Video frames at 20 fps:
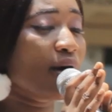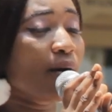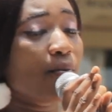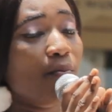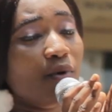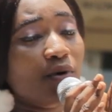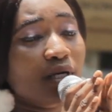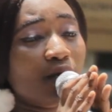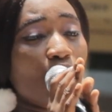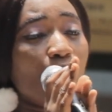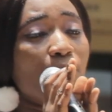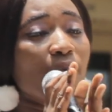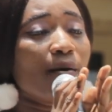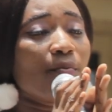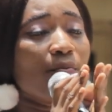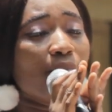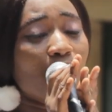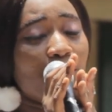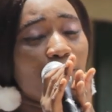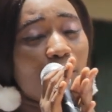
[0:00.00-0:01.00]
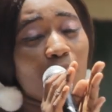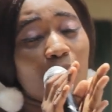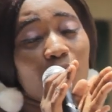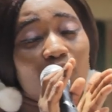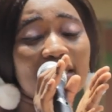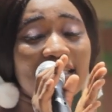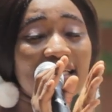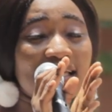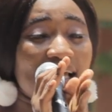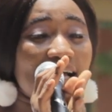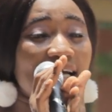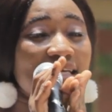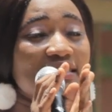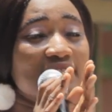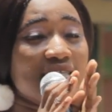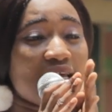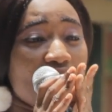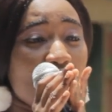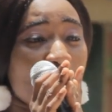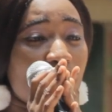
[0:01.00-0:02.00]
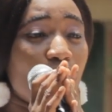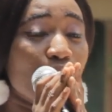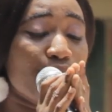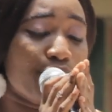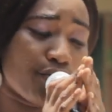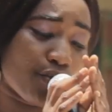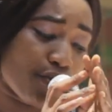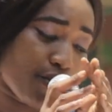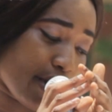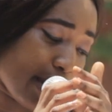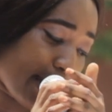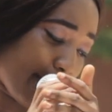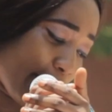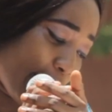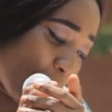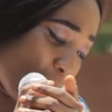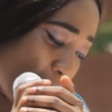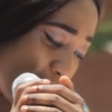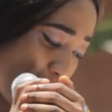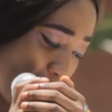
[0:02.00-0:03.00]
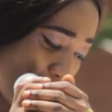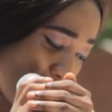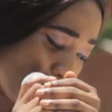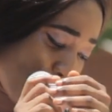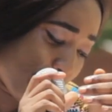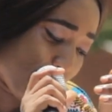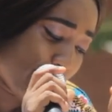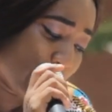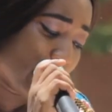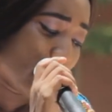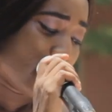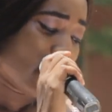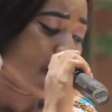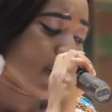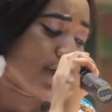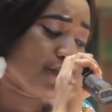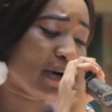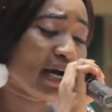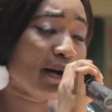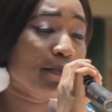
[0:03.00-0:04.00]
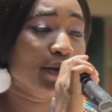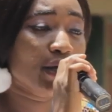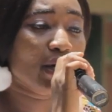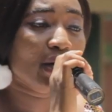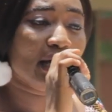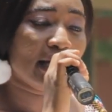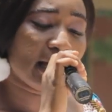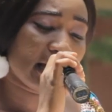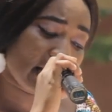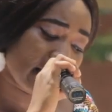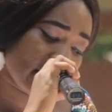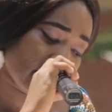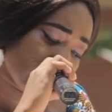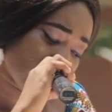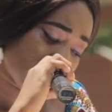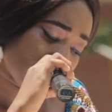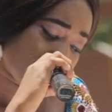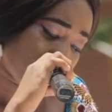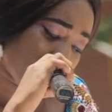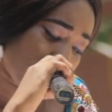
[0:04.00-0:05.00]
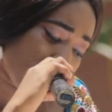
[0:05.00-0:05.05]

over more money, I say, Ru, Ebeba. You rub your hands